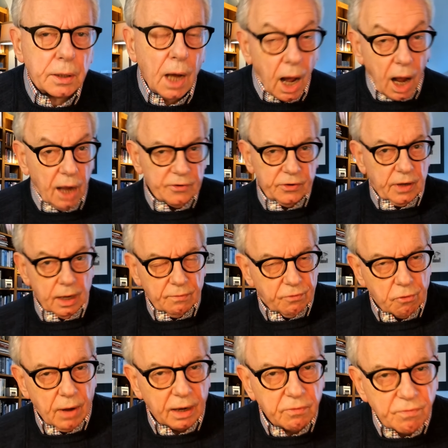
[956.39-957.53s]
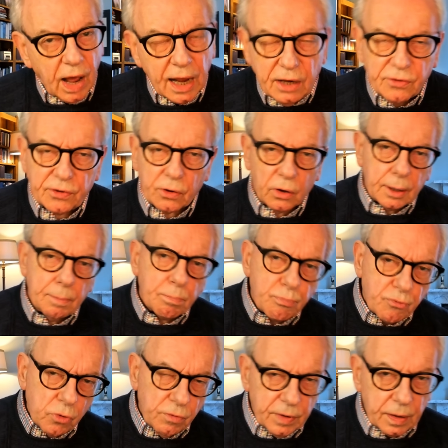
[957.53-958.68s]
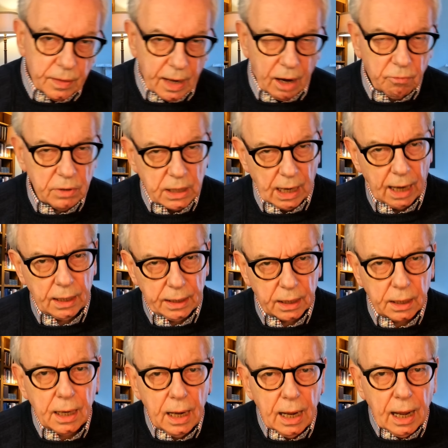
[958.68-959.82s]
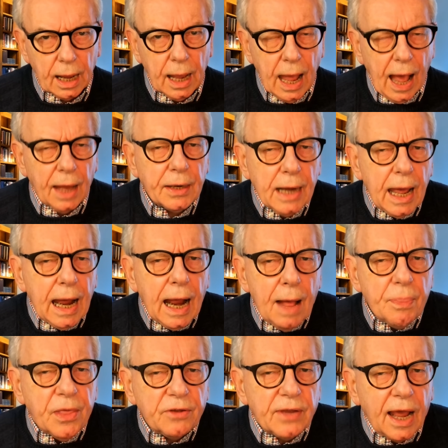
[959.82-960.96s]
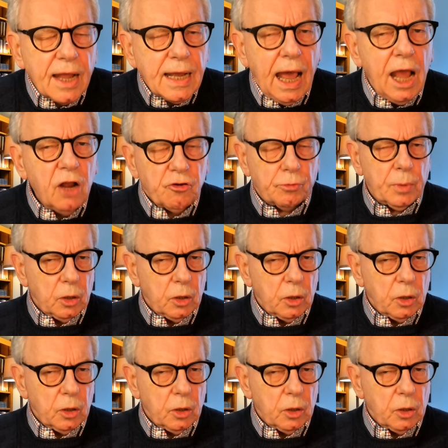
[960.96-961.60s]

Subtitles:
asking for advice on improving their Italian. And this engagement